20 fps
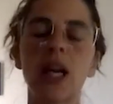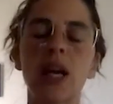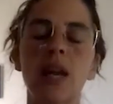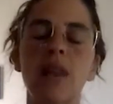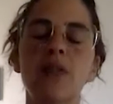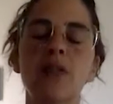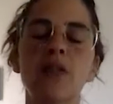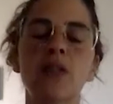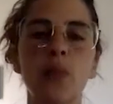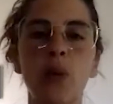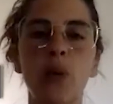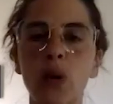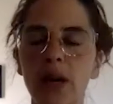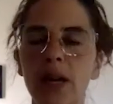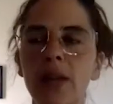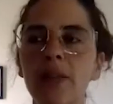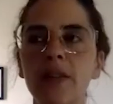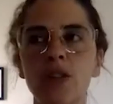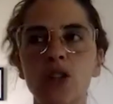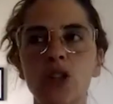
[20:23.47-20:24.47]
And there's a
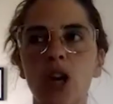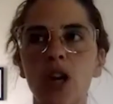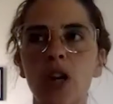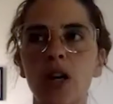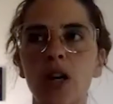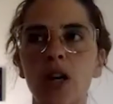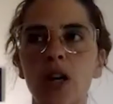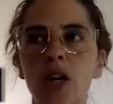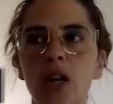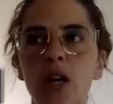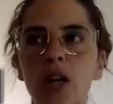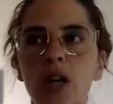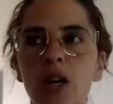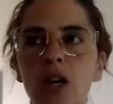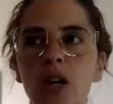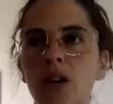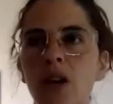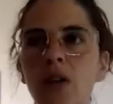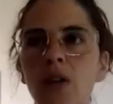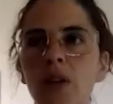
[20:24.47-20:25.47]
point in the chart,
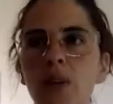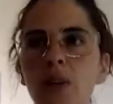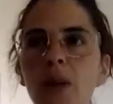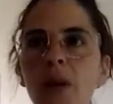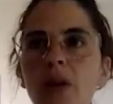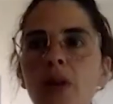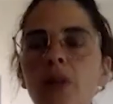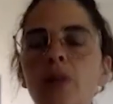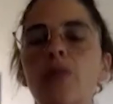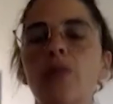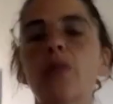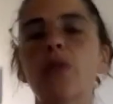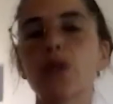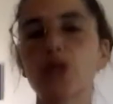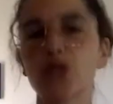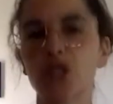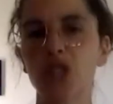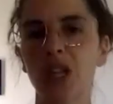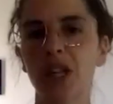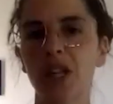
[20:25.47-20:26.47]
it's called the part
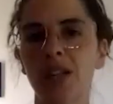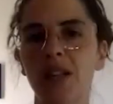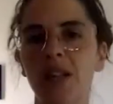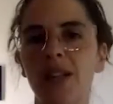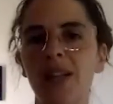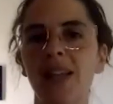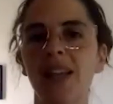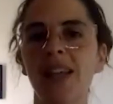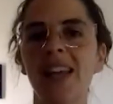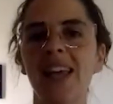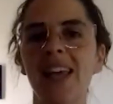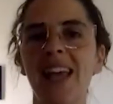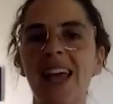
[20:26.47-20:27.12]
of fortune.